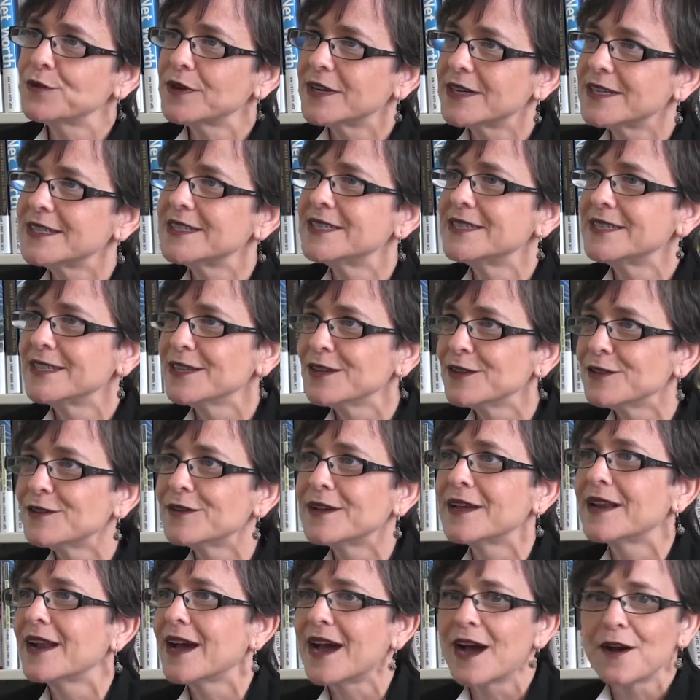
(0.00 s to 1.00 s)
We are still
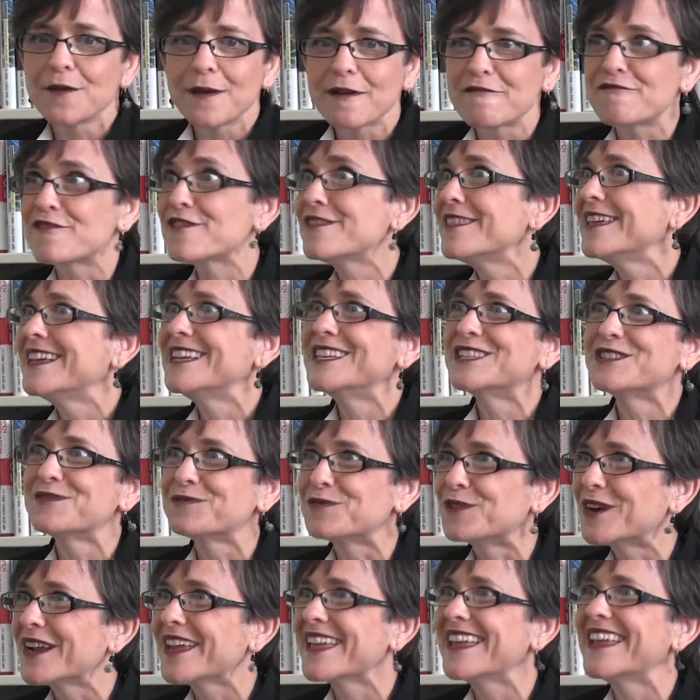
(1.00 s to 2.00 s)
looking how everything is
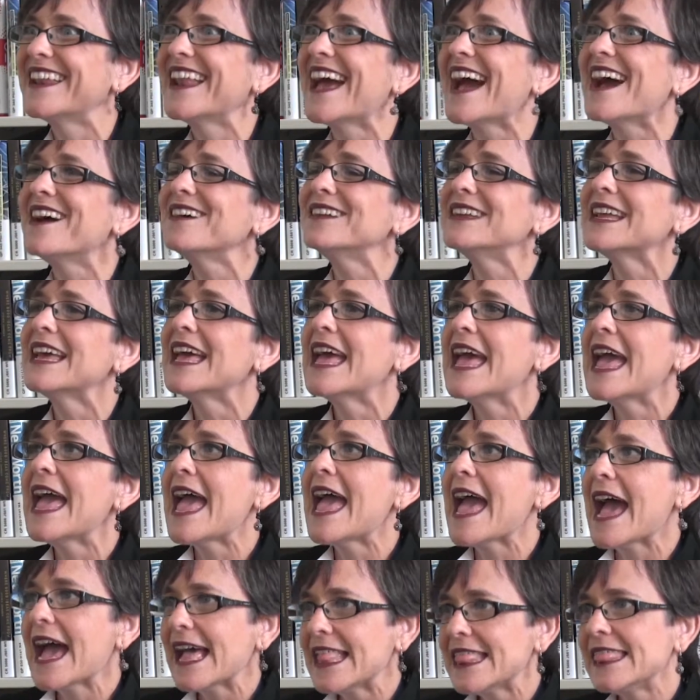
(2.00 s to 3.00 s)
working out,
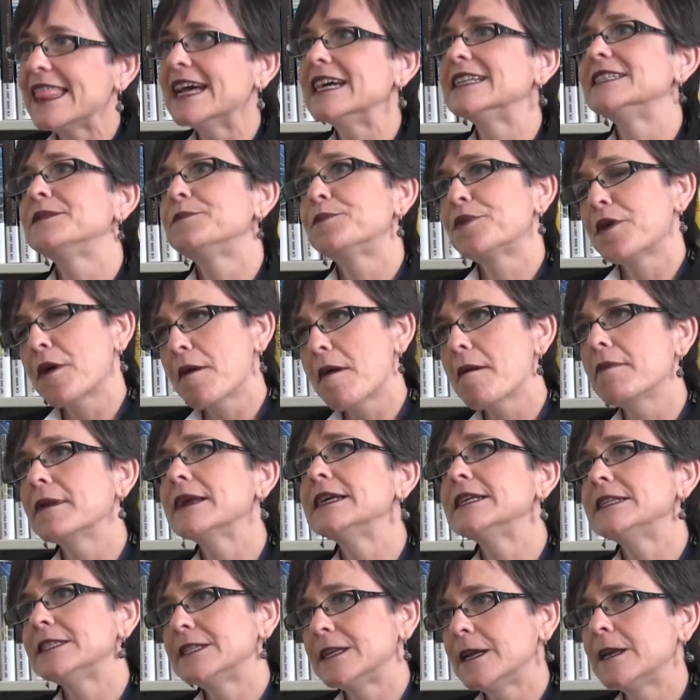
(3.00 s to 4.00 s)
and that
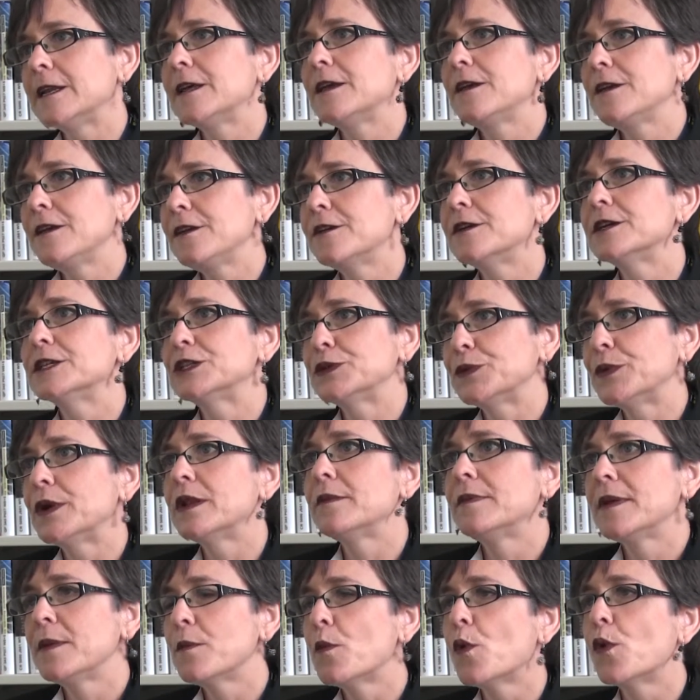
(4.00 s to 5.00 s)
probably in 10 years will
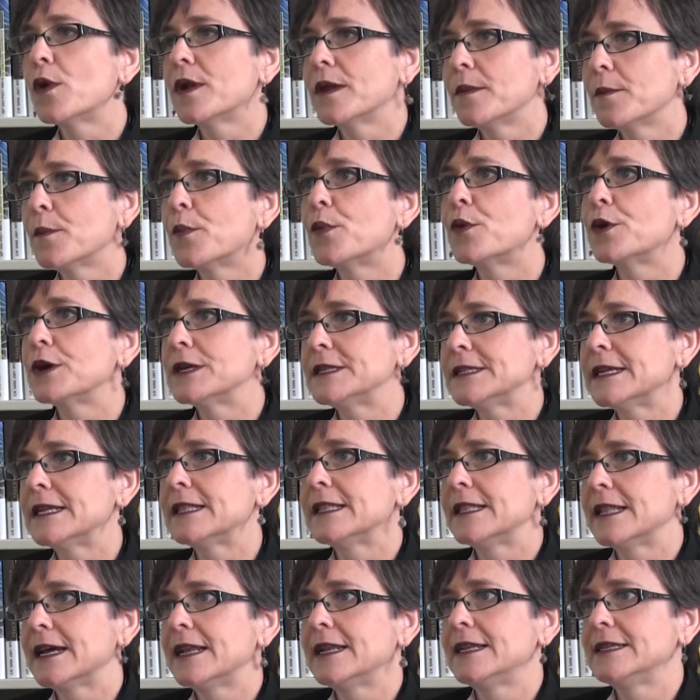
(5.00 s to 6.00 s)
be more important
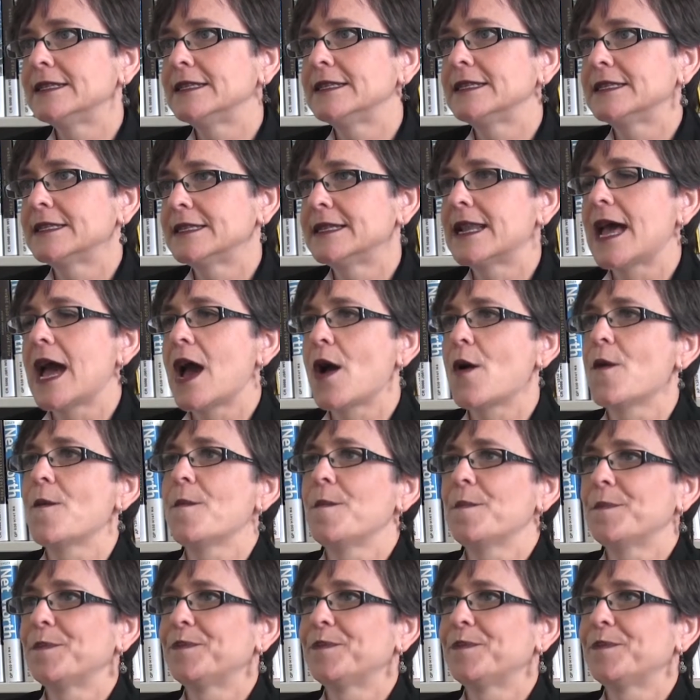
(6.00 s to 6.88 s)
than it is now.